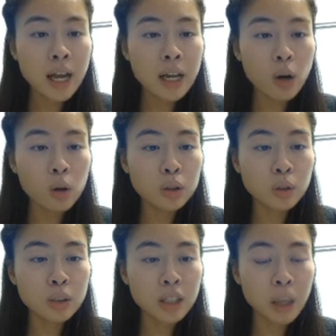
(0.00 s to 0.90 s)
and
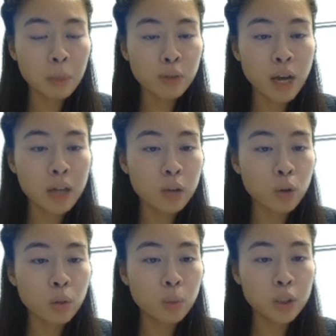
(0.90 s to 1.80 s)
also the type of
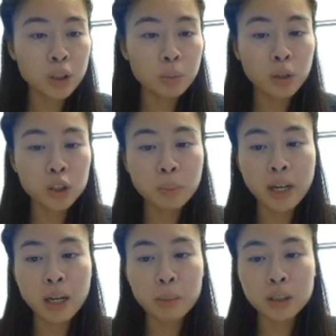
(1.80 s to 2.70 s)
category, which is merch
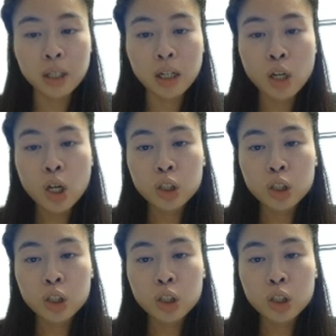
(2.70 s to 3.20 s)
by Amazon.